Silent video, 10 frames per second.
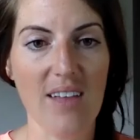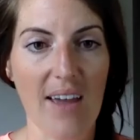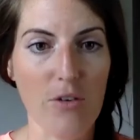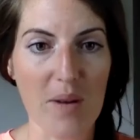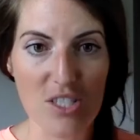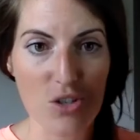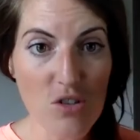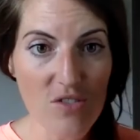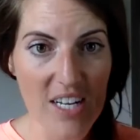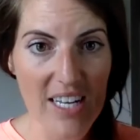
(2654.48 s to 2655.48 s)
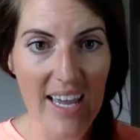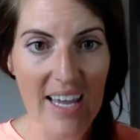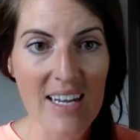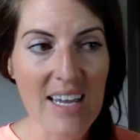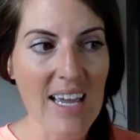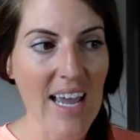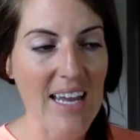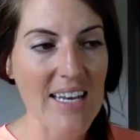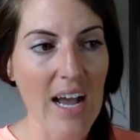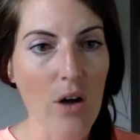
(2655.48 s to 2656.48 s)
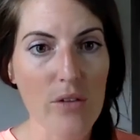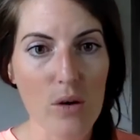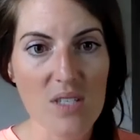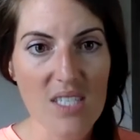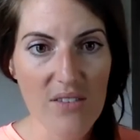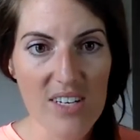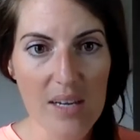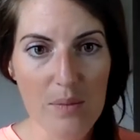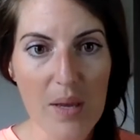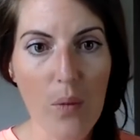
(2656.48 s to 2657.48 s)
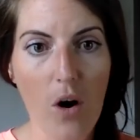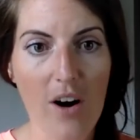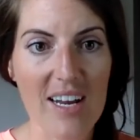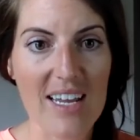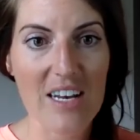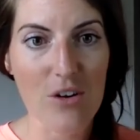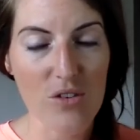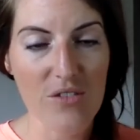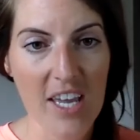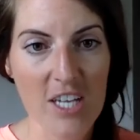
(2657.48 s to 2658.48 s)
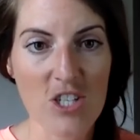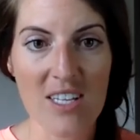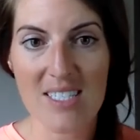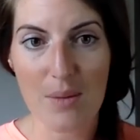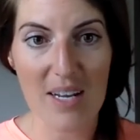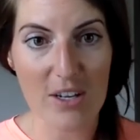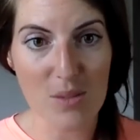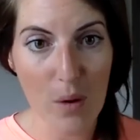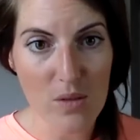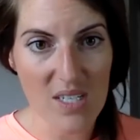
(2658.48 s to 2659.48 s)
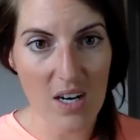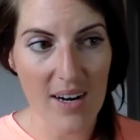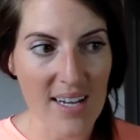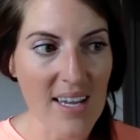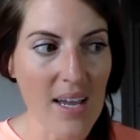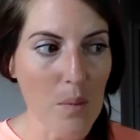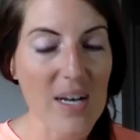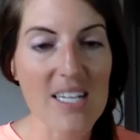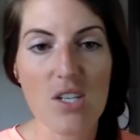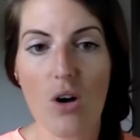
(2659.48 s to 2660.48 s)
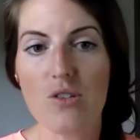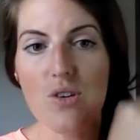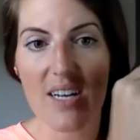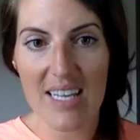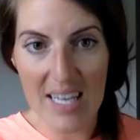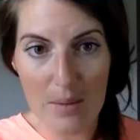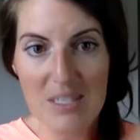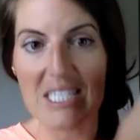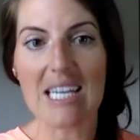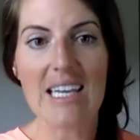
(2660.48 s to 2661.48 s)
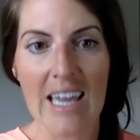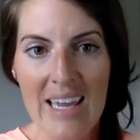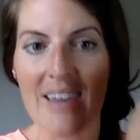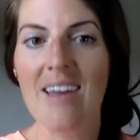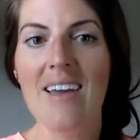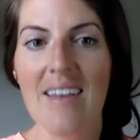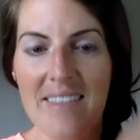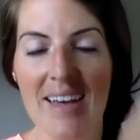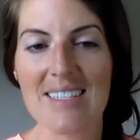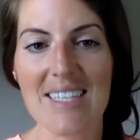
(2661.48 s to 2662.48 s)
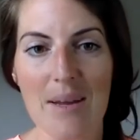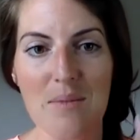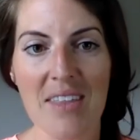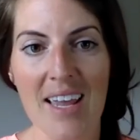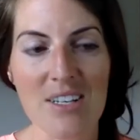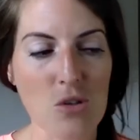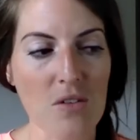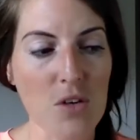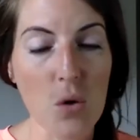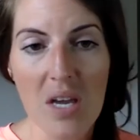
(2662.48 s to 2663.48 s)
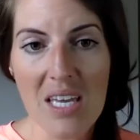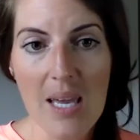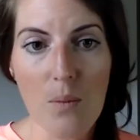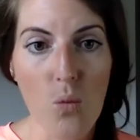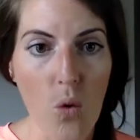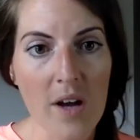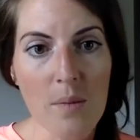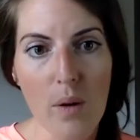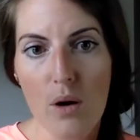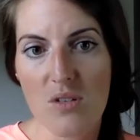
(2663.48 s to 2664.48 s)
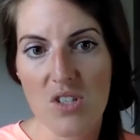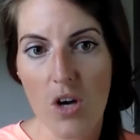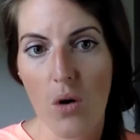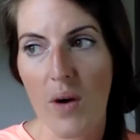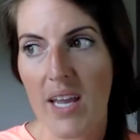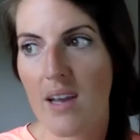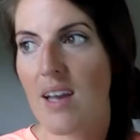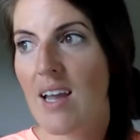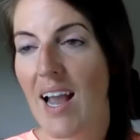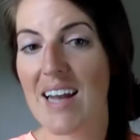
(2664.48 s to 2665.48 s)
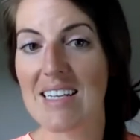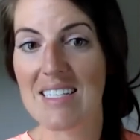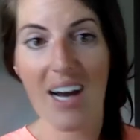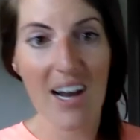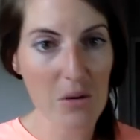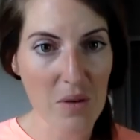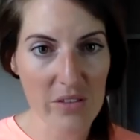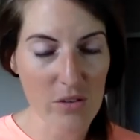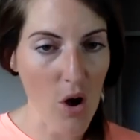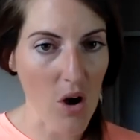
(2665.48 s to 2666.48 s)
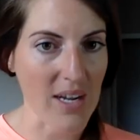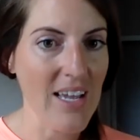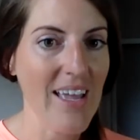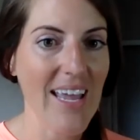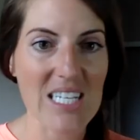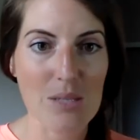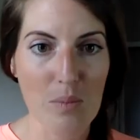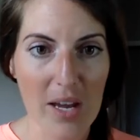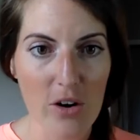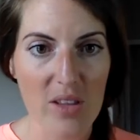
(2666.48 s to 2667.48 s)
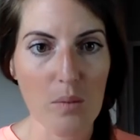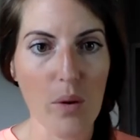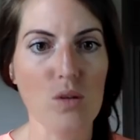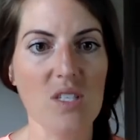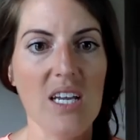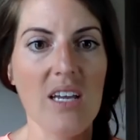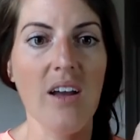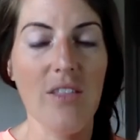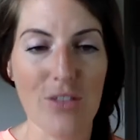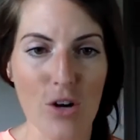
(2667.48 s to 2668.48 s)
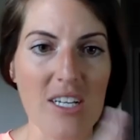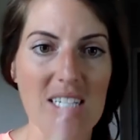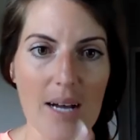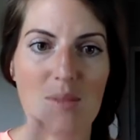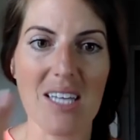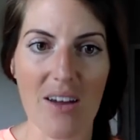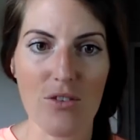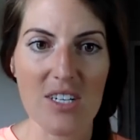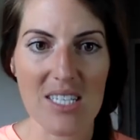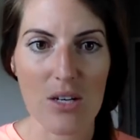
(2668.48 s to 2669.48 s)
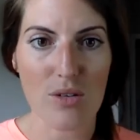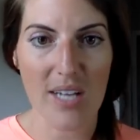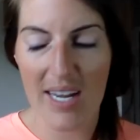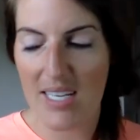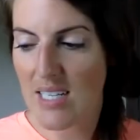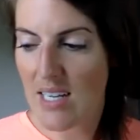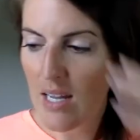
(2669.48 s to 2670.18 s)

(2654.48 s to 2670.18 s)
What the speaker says: everybody's newsfeed again. And now those 78 people are going to get a notification that somebody else posted on it, but it's also going to keep dinging that same thing. So if you can keep one post going an entire month long, it's better than posting 30 times every single night,